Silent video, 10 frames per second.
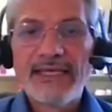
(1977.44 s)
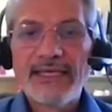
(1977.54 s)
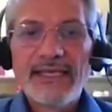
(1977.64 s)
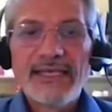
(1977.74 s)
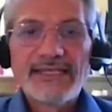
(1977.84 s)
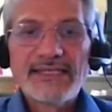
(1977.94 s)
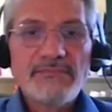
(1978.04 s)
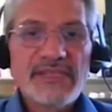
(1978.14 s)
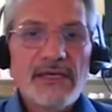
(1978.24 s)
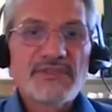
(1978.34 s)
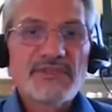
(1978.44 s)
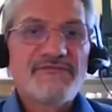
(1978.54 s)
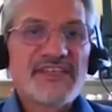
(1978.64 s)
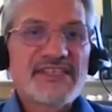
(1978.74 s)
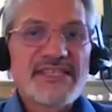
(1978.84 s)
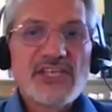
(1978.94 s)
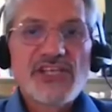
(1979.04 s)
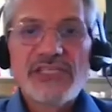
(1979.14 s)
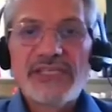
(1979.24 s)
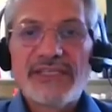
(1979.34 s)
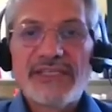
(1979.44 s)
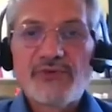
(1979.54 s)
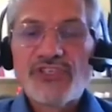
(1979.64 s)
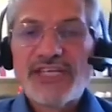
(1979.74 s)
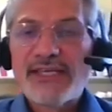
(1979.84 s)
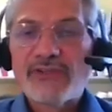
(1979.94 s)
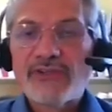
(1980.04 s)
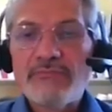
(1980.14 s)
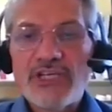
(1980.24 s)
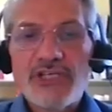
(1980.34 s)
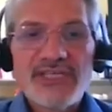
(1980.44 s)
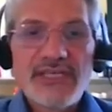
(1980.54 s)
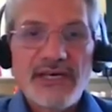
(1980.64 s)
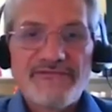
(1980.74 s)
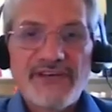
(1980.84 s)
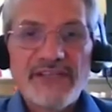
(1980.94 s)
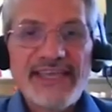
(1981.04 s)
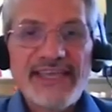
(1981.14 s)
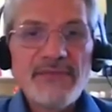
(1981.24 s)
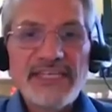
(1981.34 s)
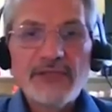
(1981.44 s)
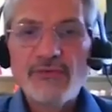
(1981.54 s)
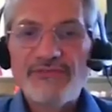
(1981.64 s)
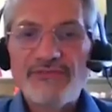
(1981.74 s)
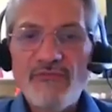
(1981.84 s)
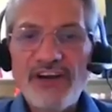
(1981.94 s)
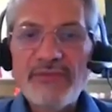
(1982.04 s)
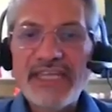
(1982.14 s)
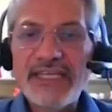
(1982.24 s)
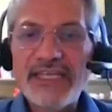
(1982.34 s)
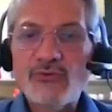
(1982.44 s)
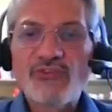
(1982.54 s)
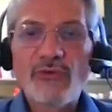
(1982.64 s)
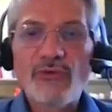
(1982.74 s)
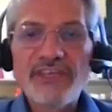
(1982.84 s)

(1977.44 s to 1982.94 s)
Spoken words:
Sometimes these next-gen DITA projects are not ambitious enough, and they are limited from very beginning to solving a